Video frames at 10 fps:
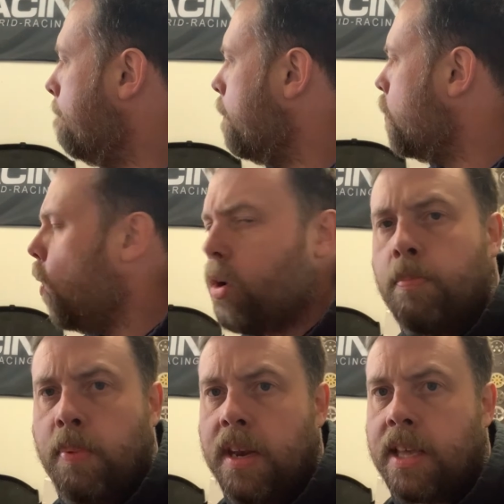What a
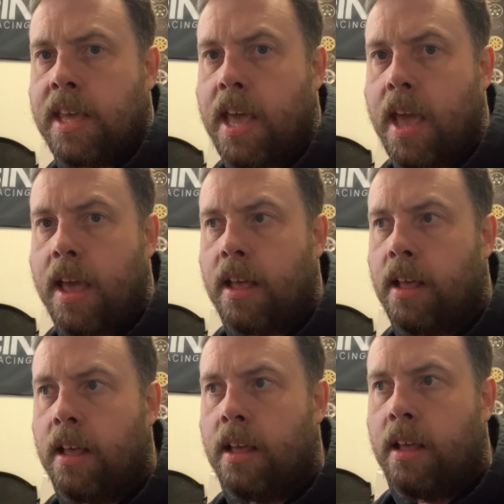bit of kit.
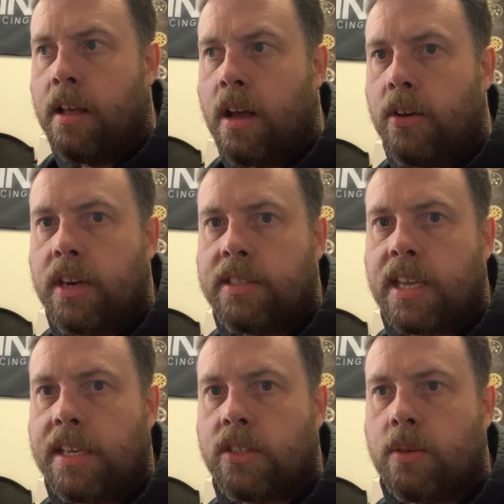I'm going to
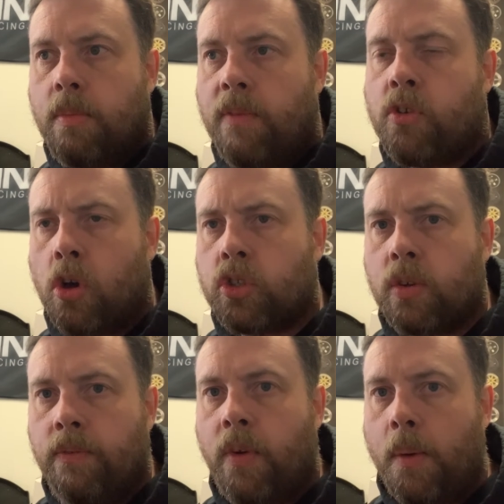take some, I've got
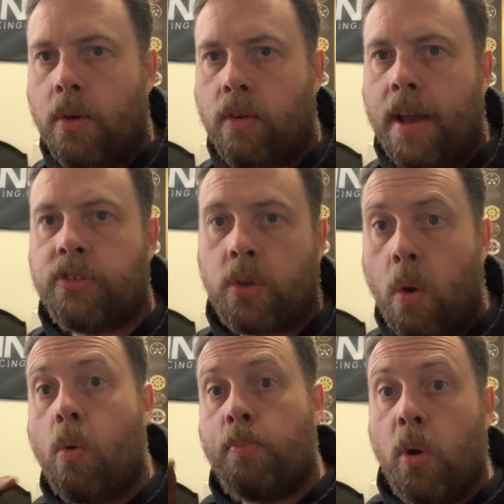some photographs, so
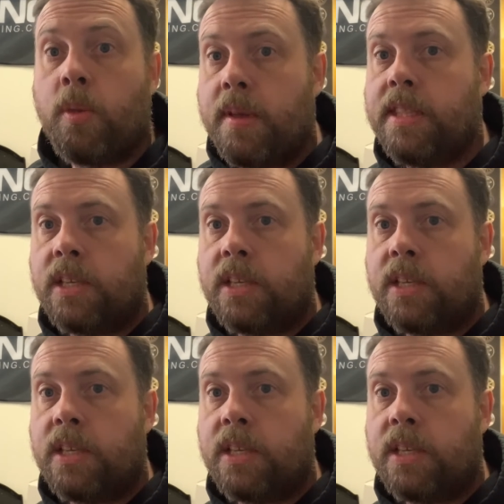I'll put them in this